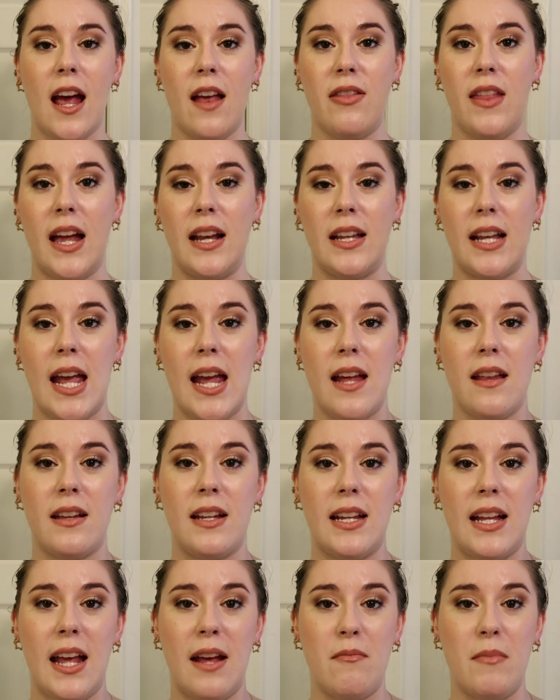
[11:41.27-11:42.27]
and then
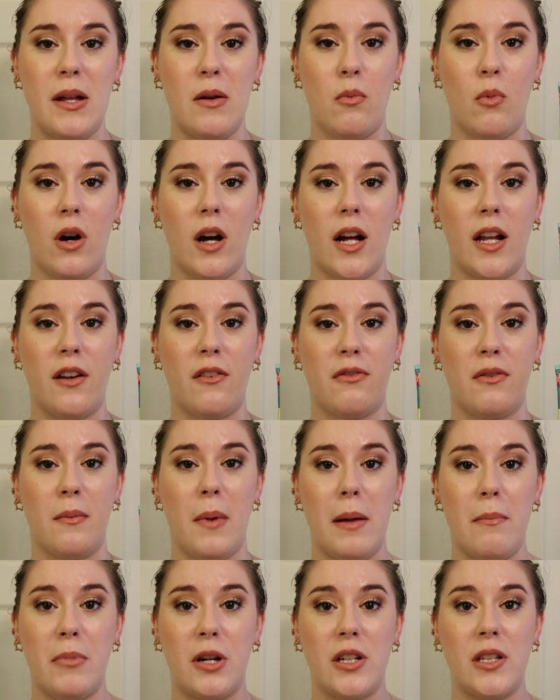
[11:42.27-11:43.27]
Caitlin gave me one for
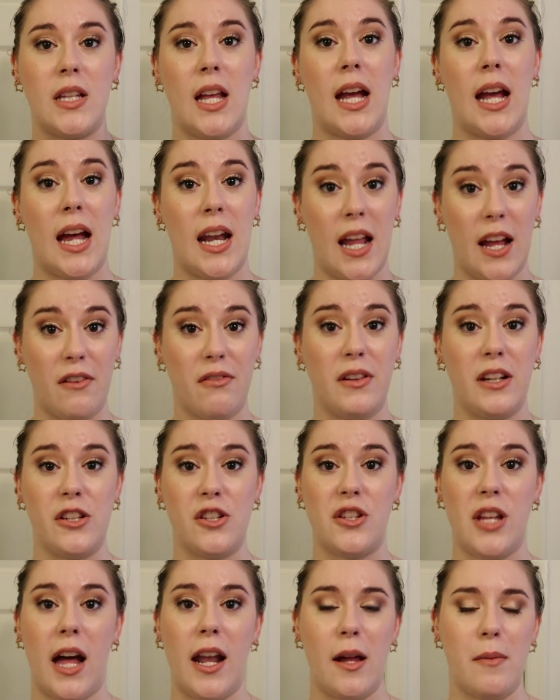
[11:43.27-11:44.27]
my birthday and I
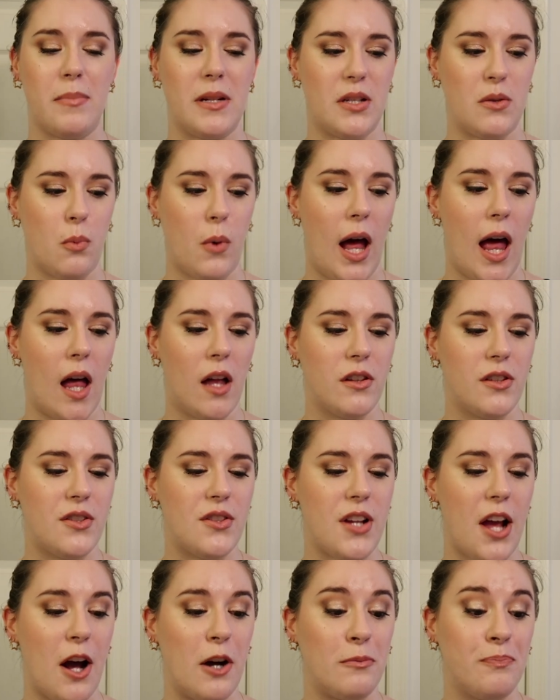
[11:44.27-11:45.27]
finished that up as well
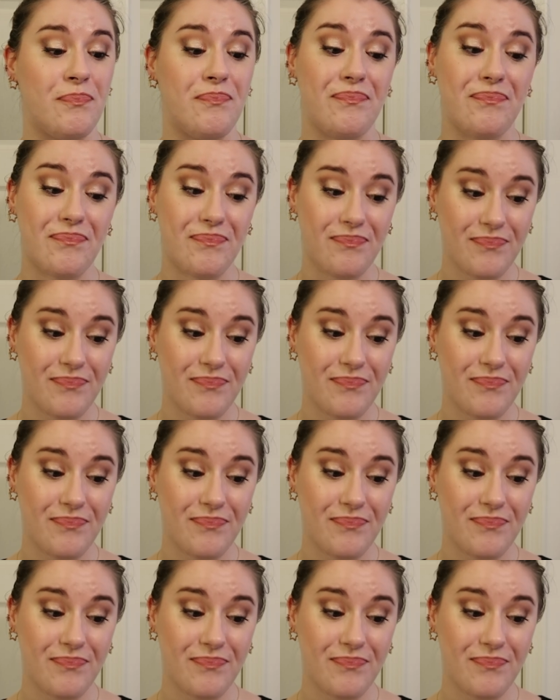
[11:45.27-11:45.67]
so